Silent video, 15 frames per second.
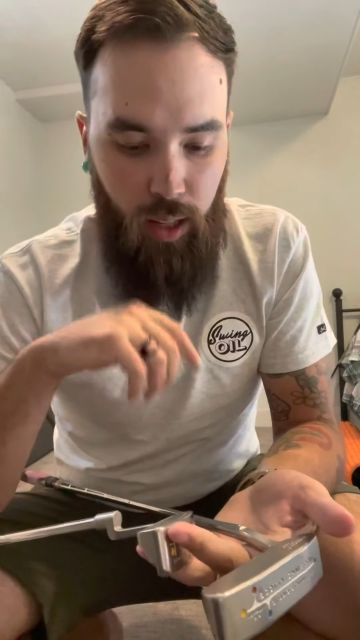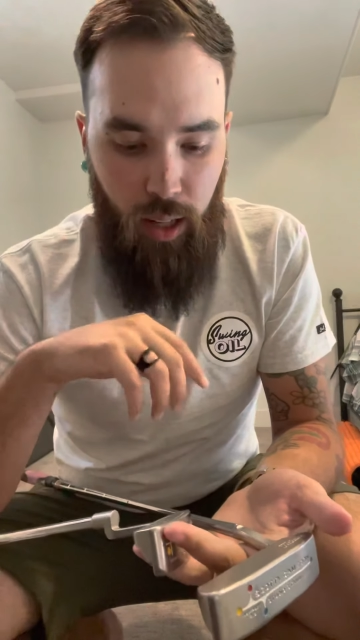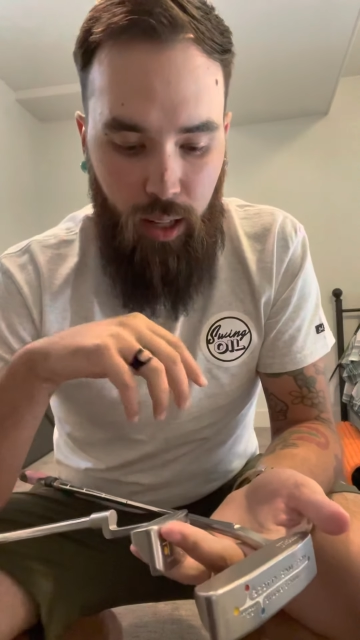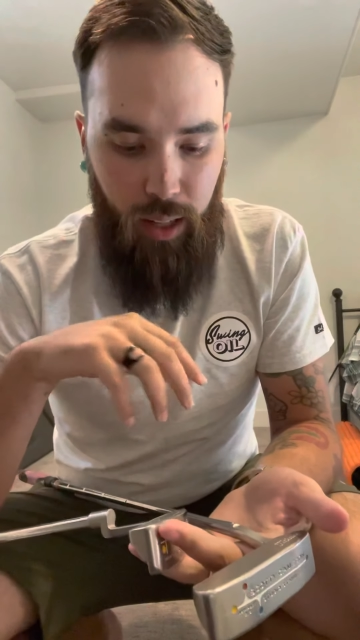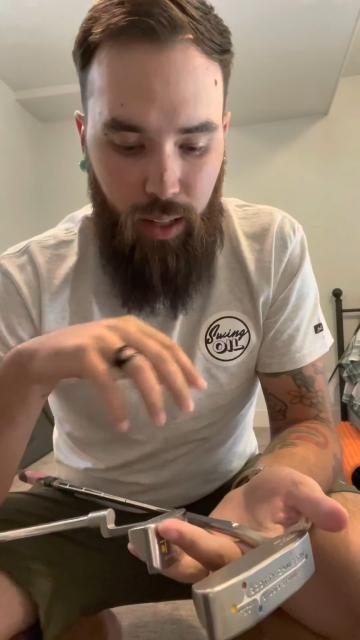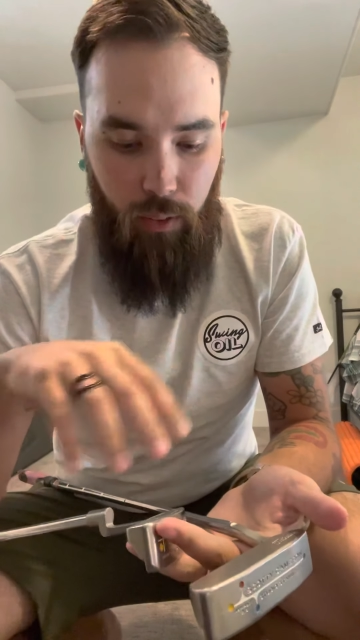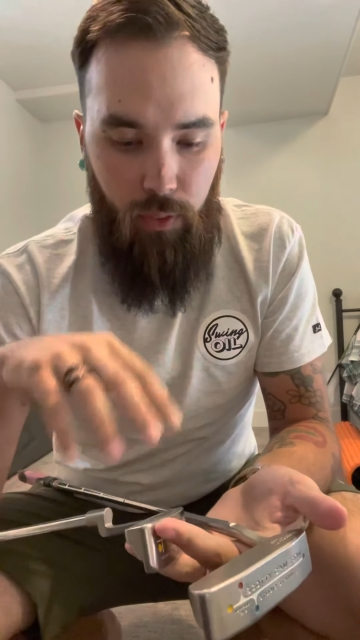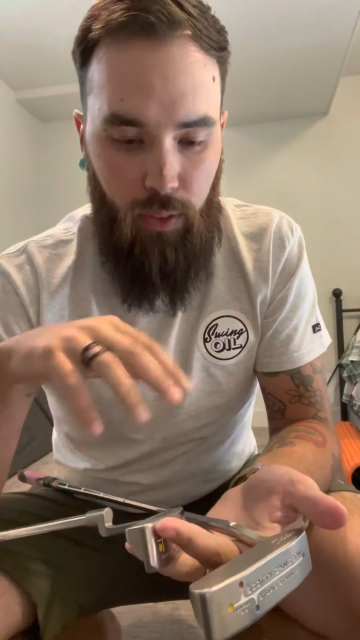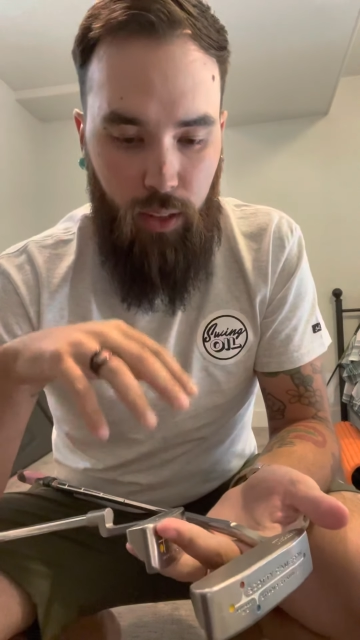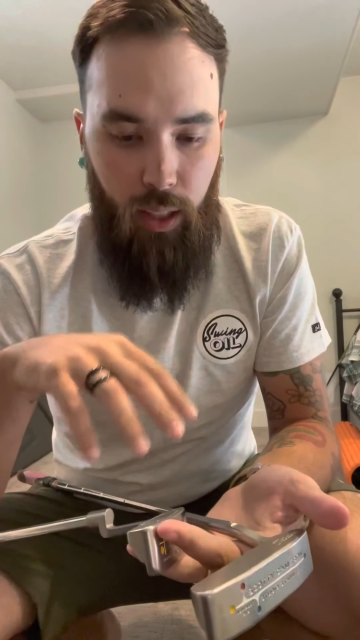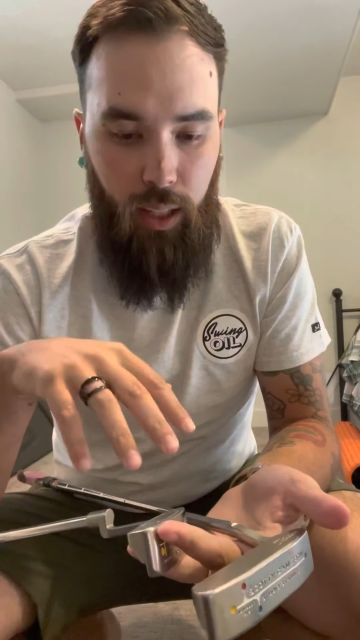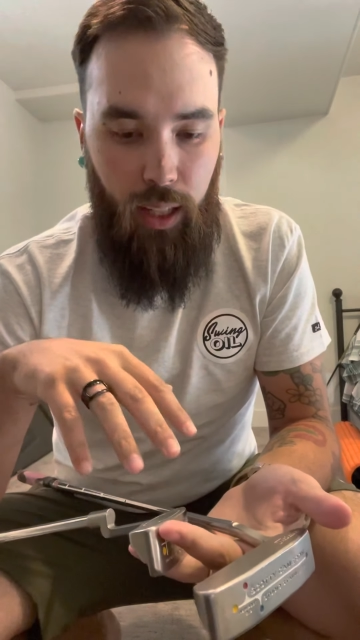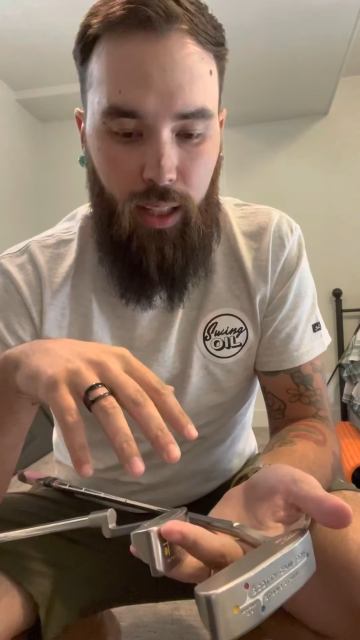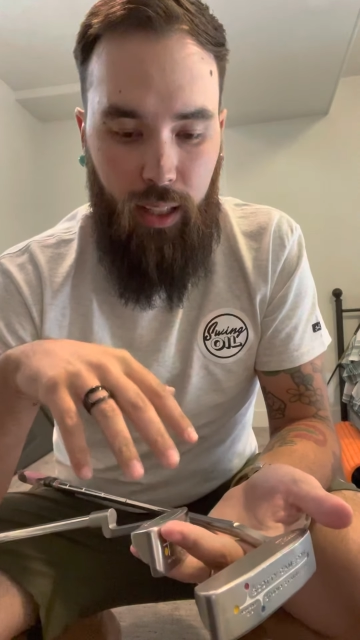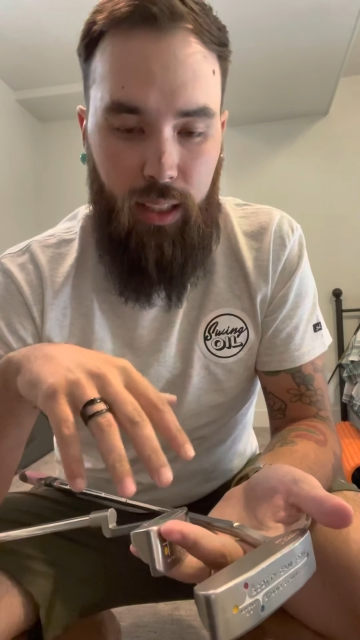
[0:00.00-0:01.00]
and I feel like
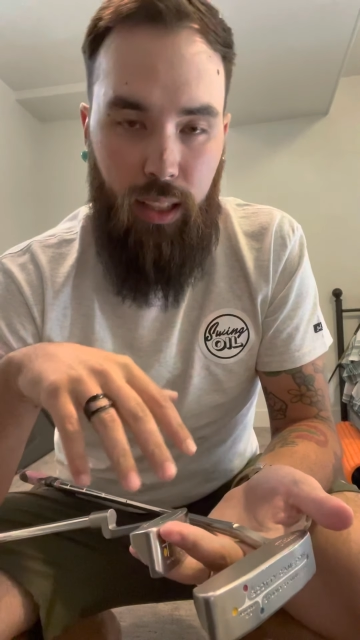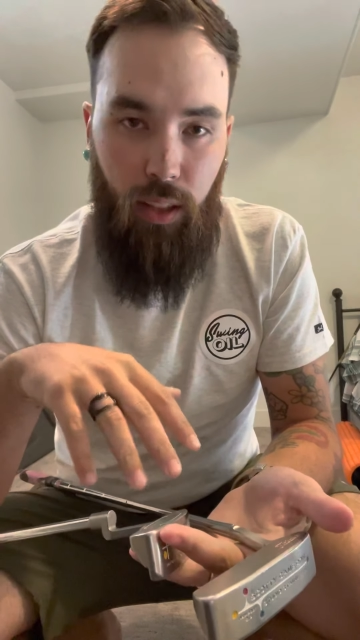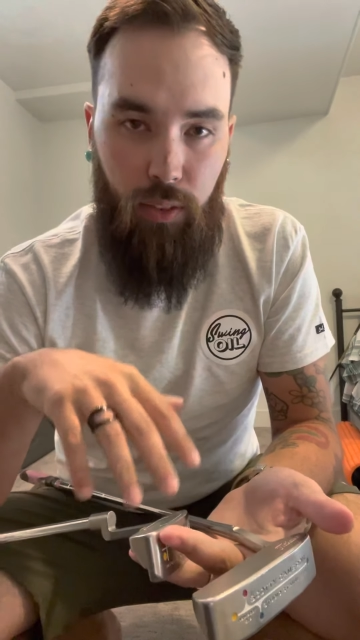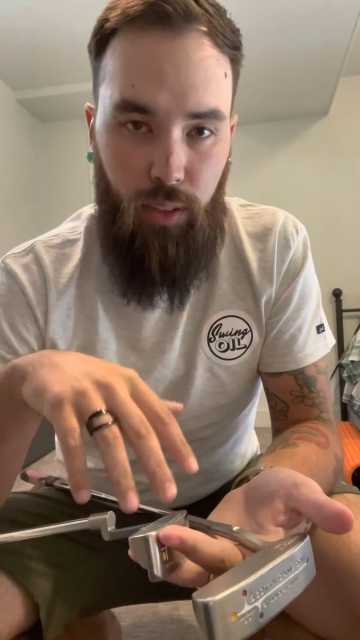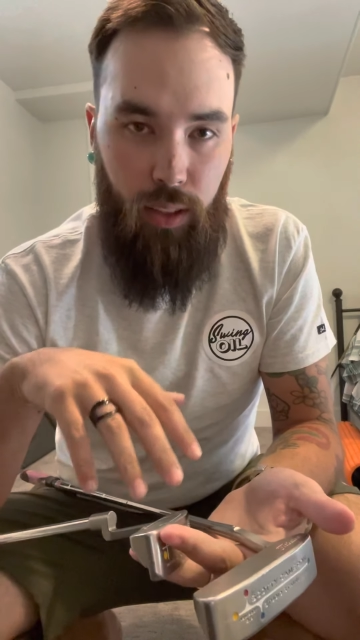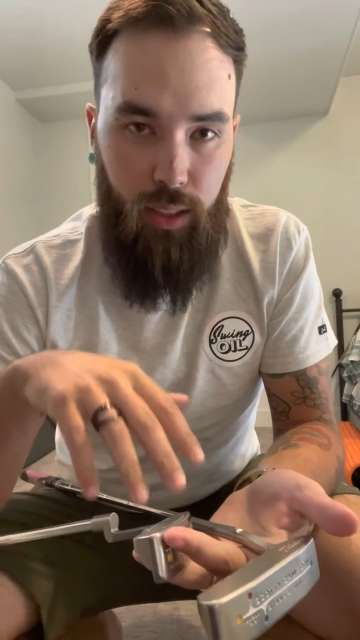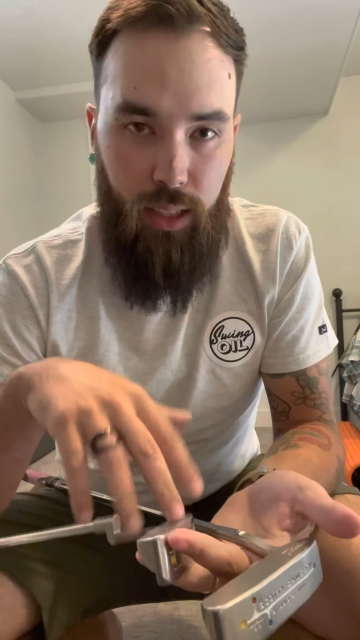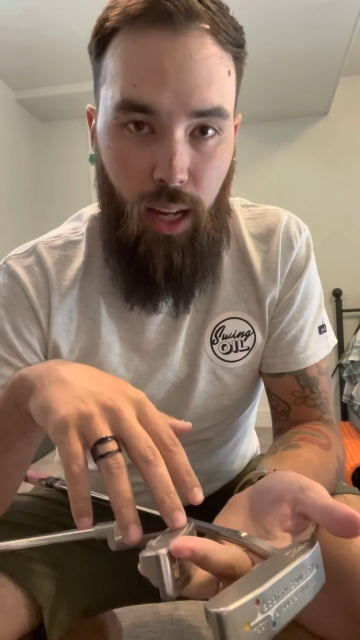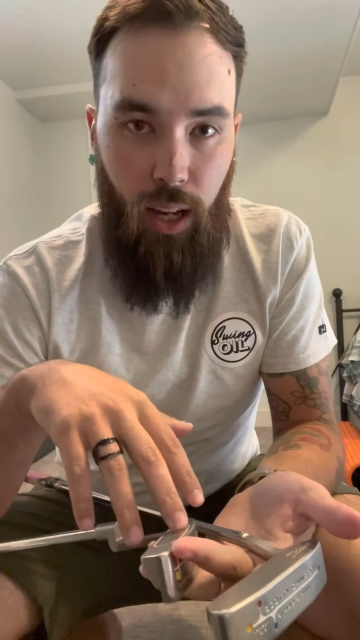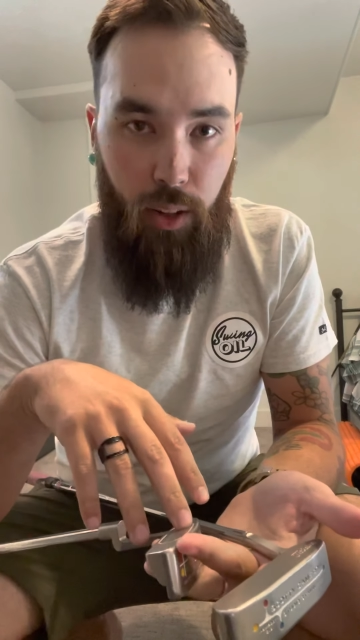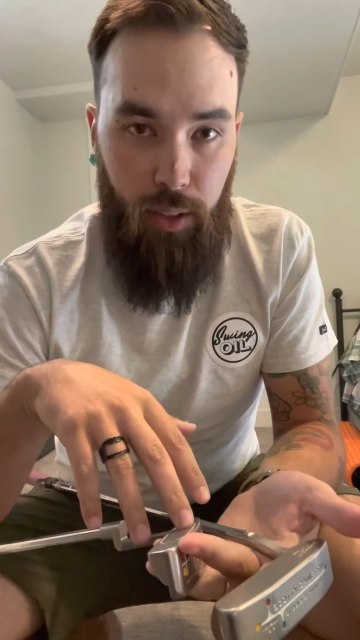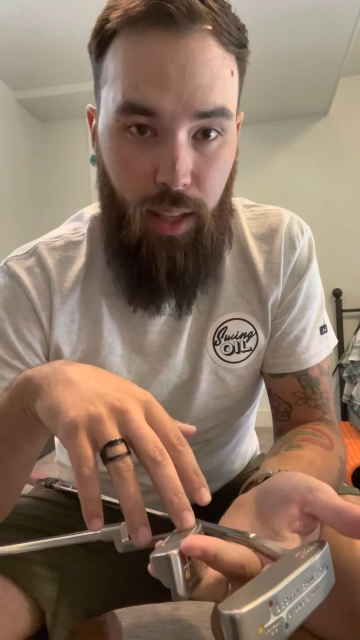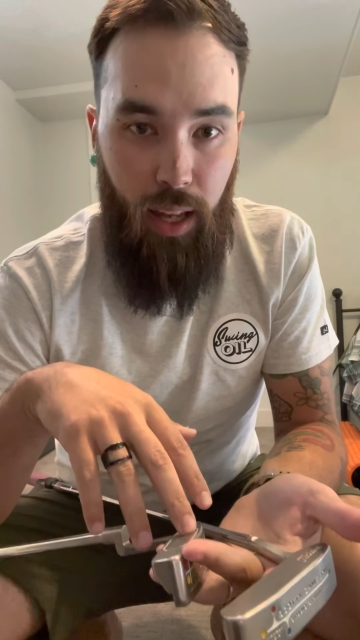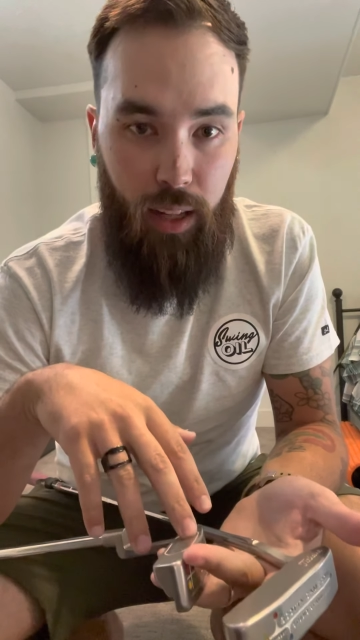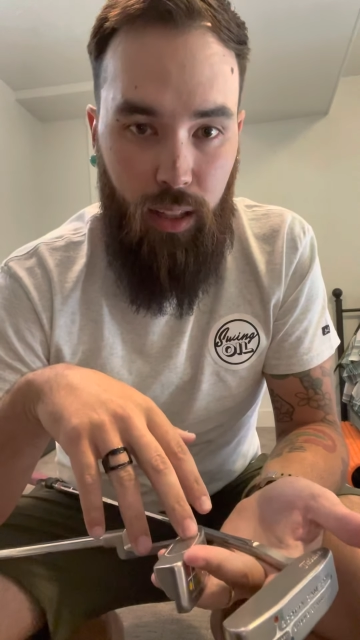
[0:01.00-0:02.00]
I can definitely tell
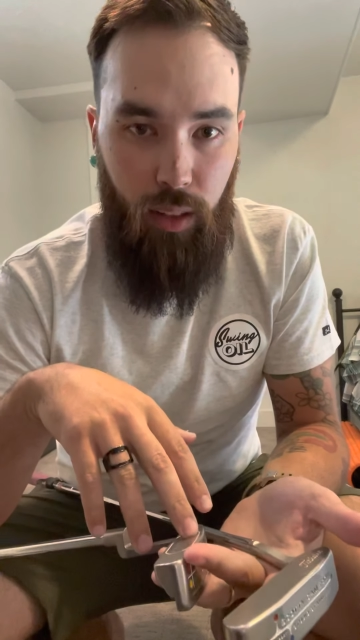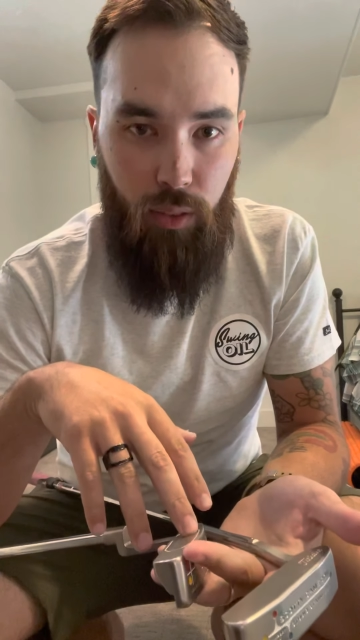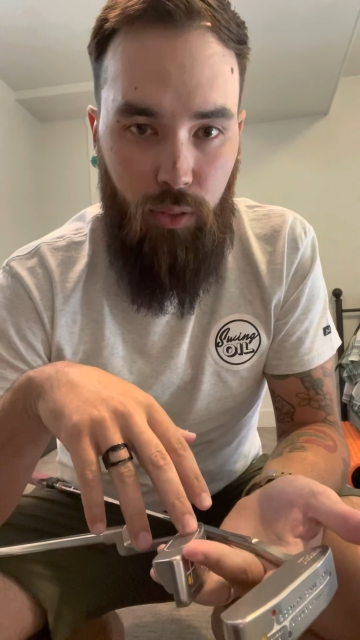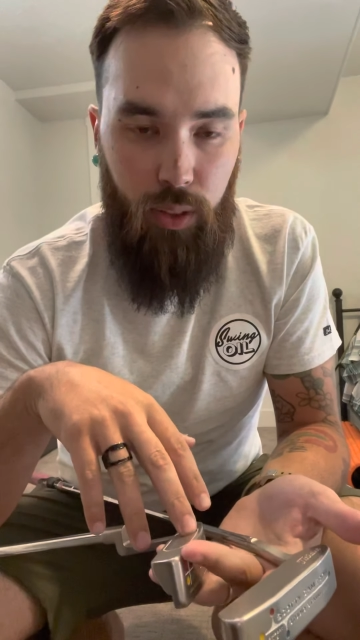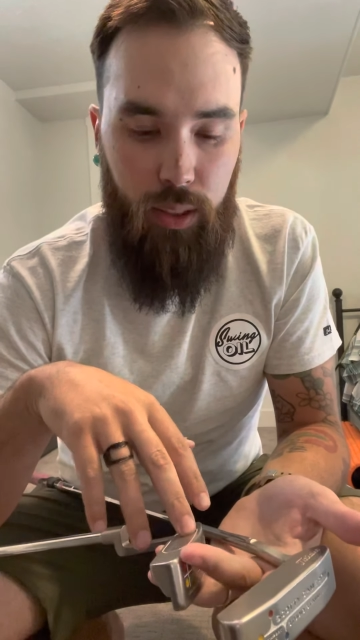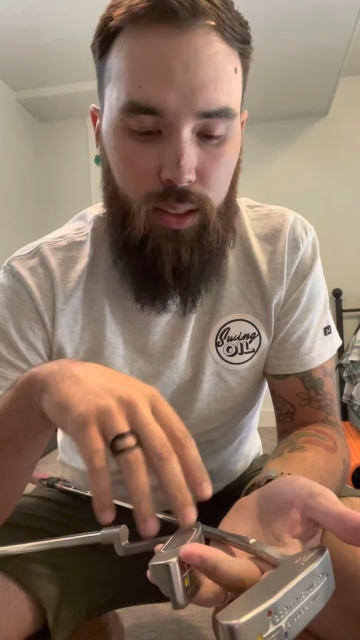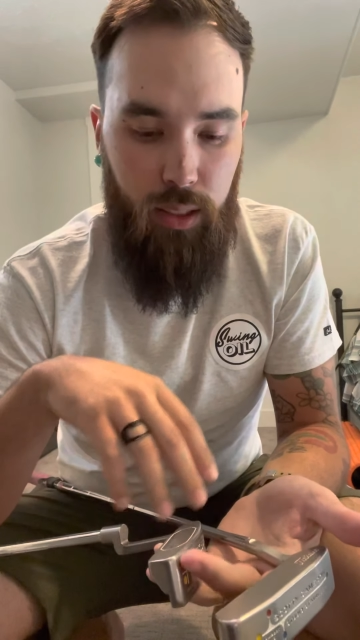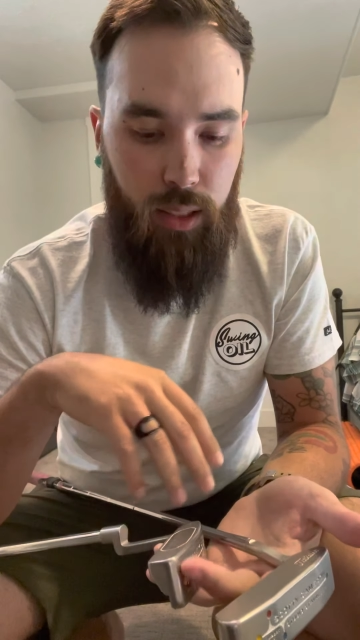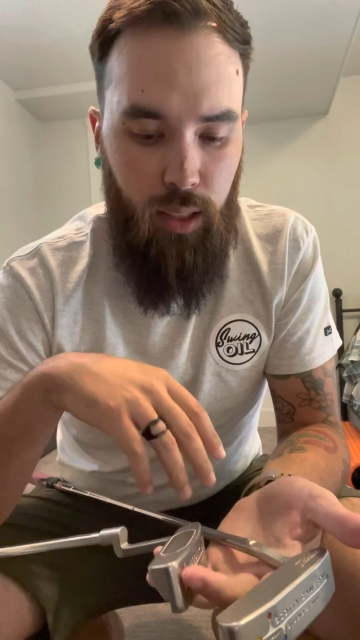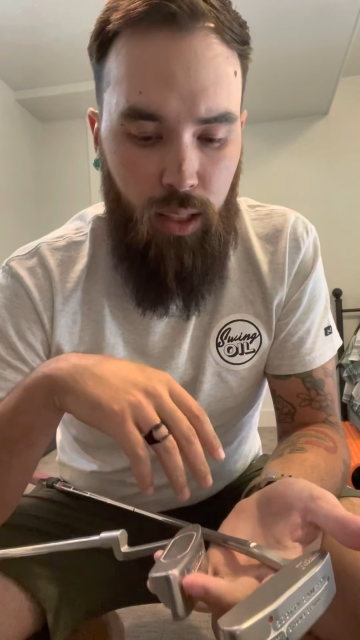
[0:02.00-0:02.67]
that difference.